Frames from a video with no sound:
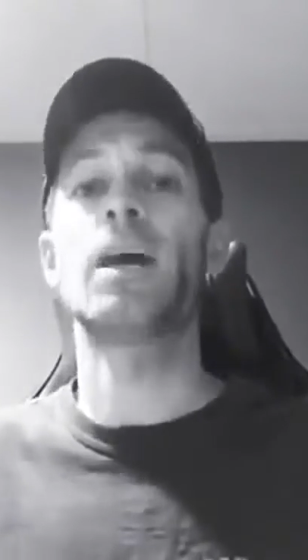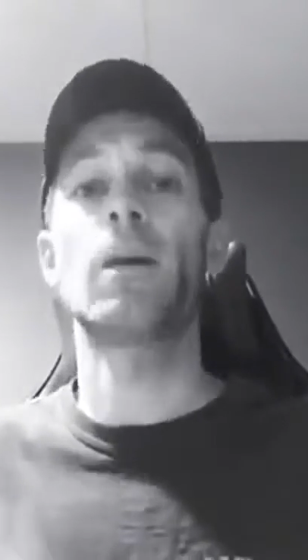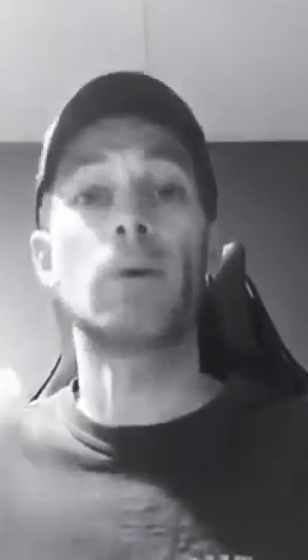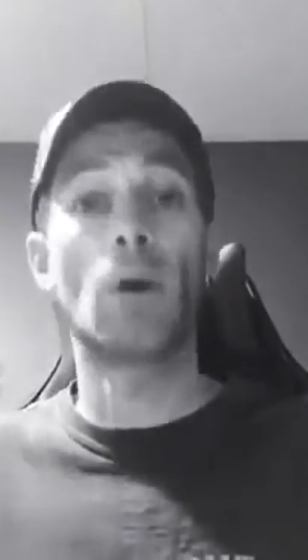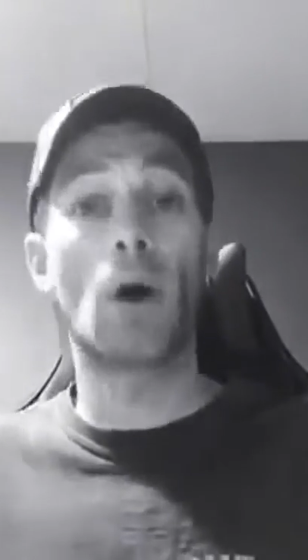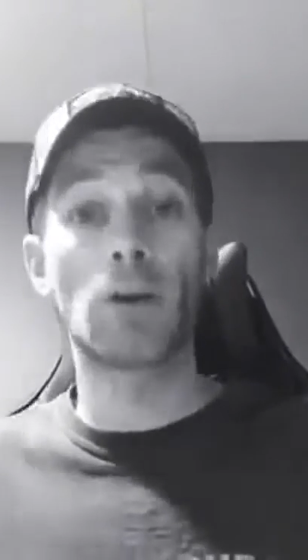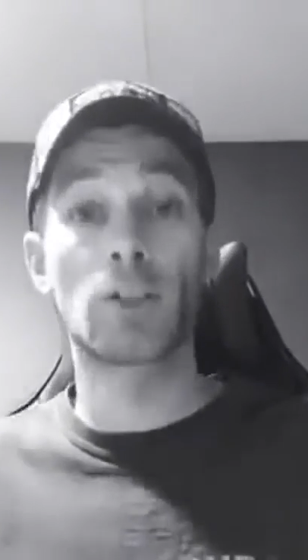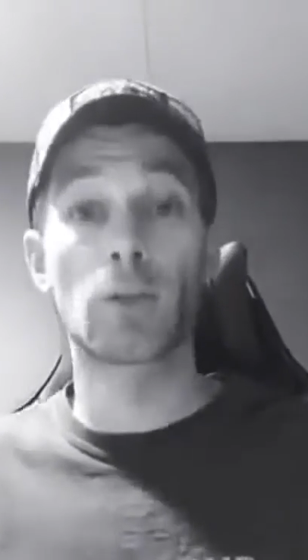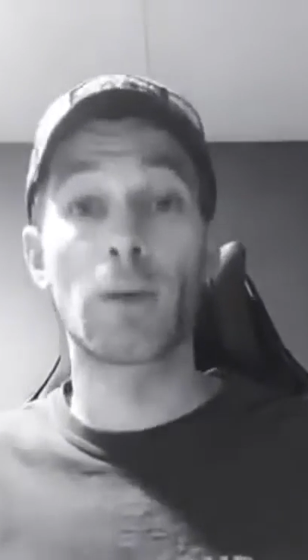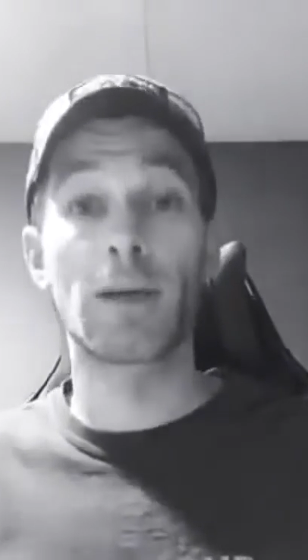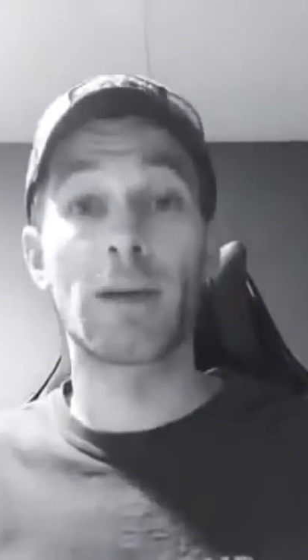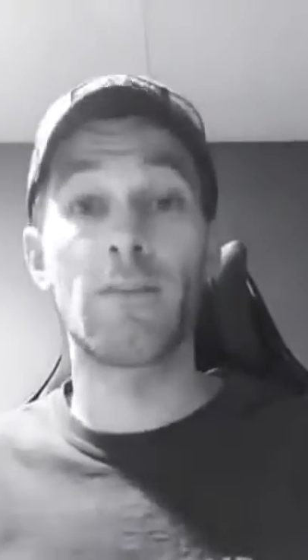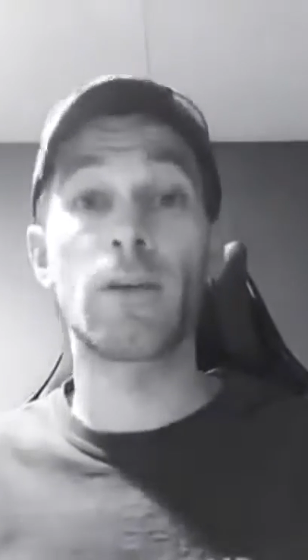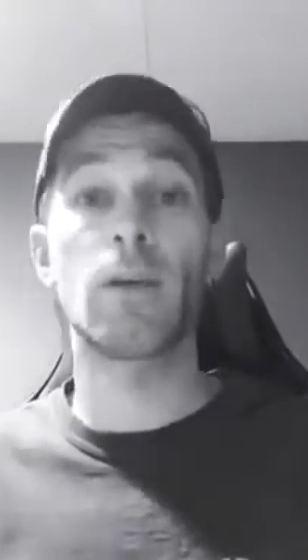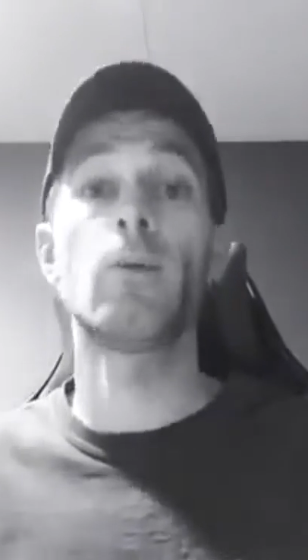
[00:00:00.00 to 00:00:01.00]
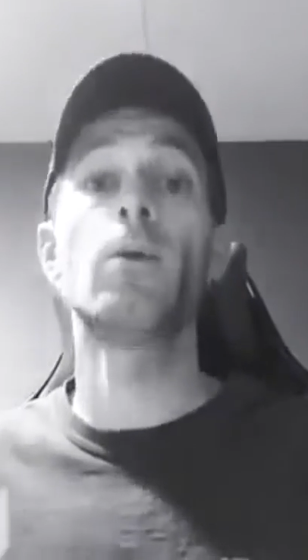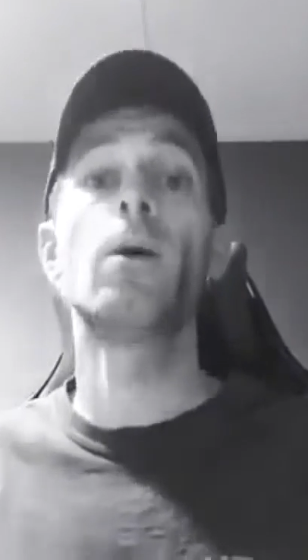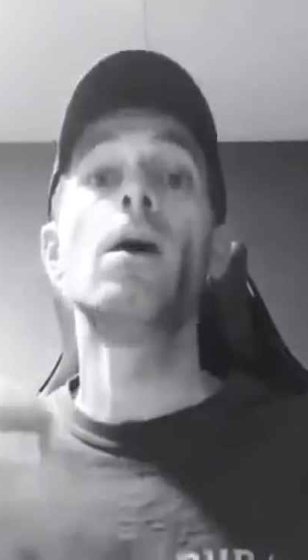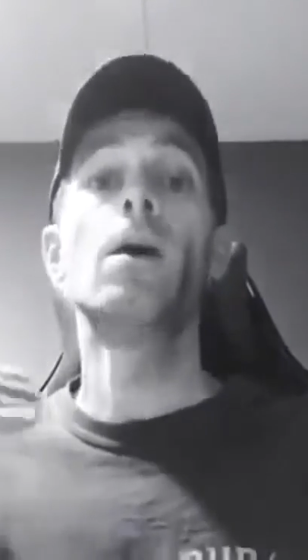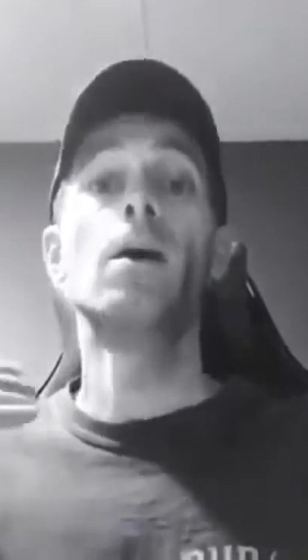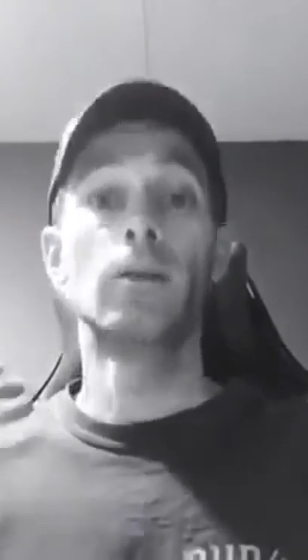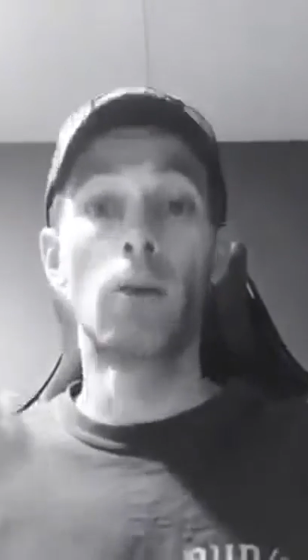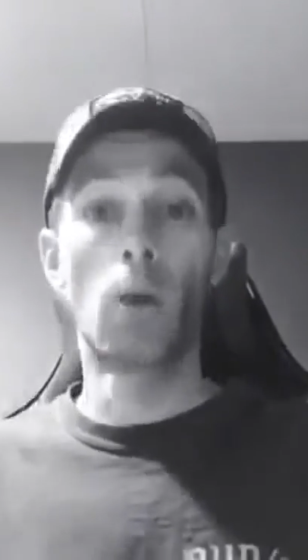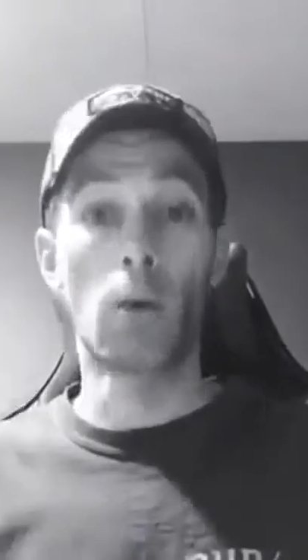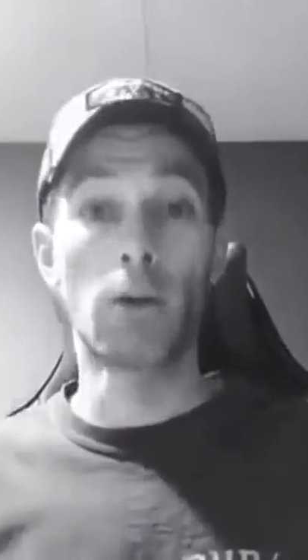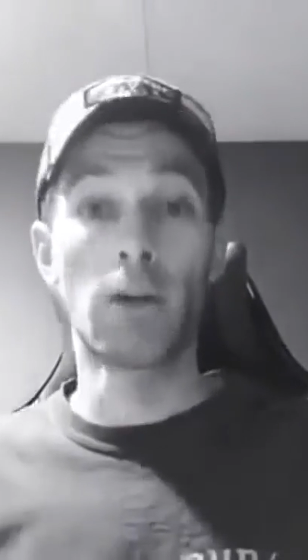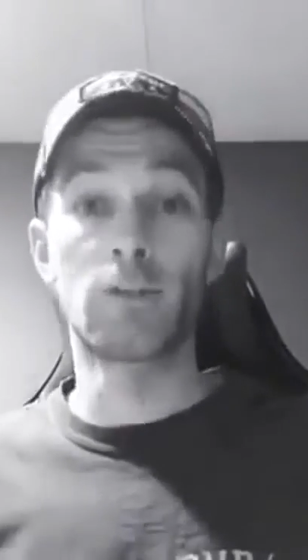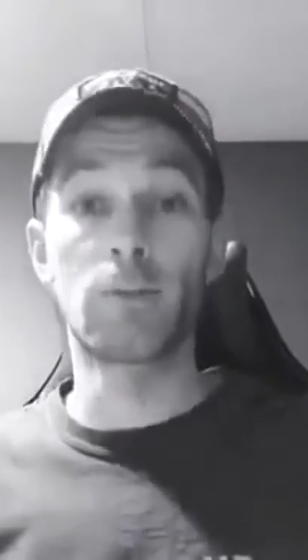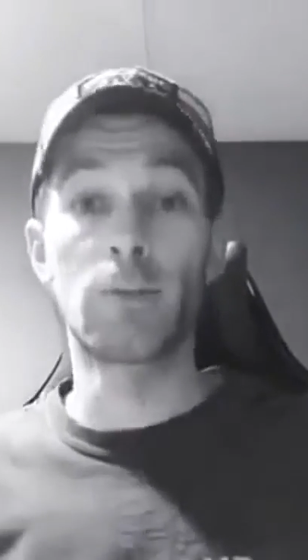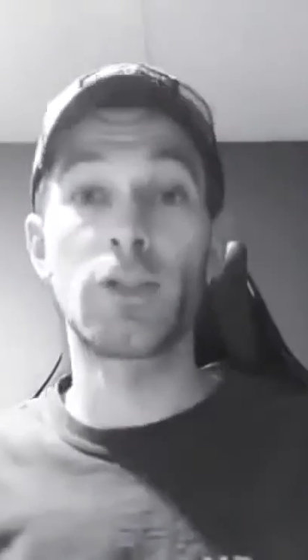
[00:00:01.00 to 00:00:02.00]
and we also are giving you Local
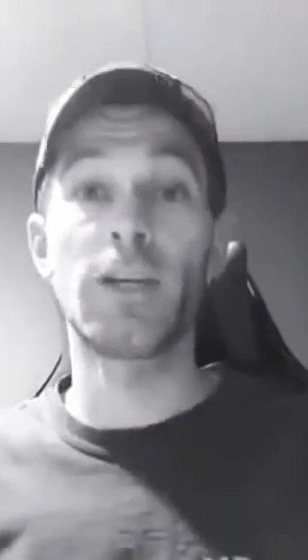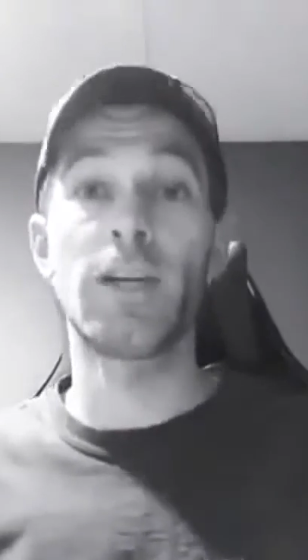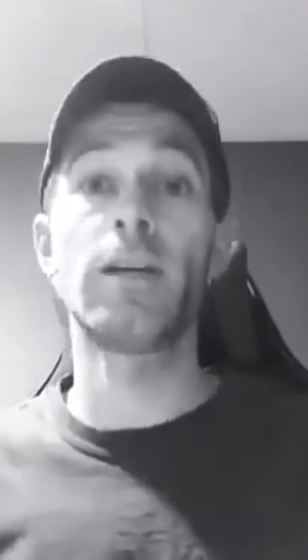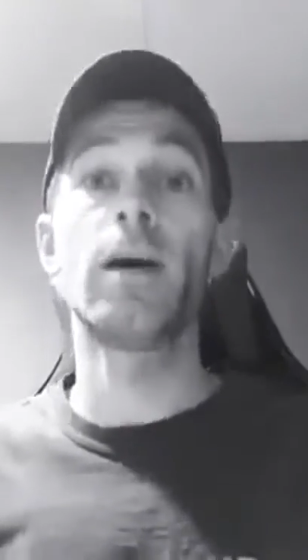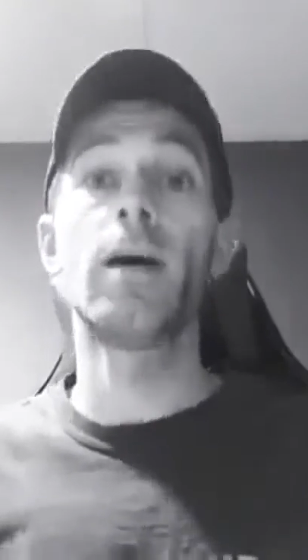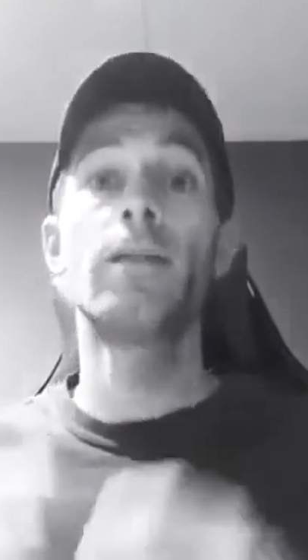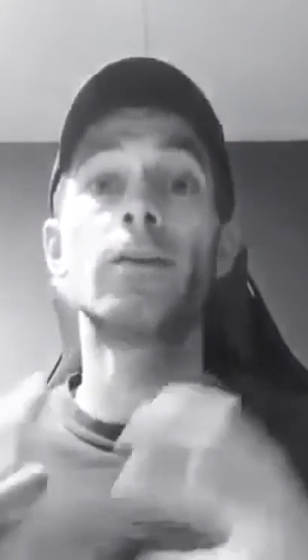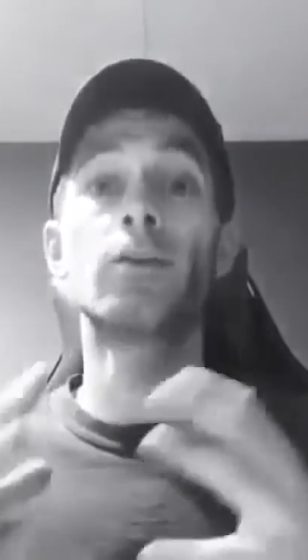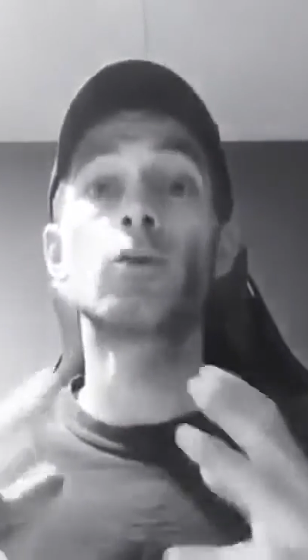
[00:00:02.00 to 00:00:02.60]
List Machine, the